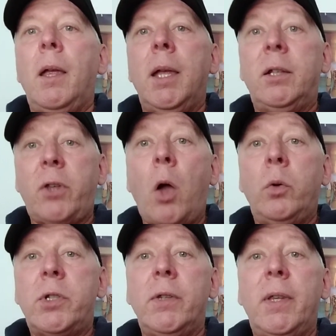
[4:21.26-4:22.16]
It's
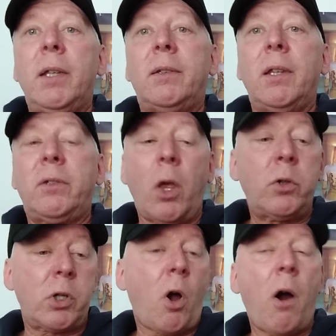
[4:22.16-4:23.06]
owed to this. It's
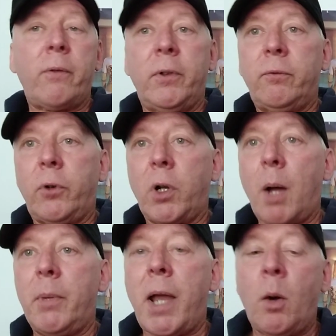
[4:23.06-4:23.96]
owed to Carven for
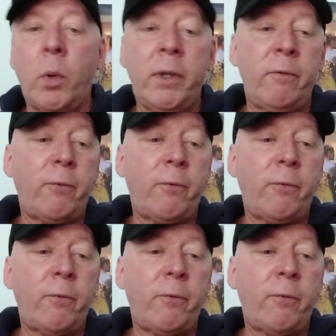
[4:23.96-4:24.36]
coming out with it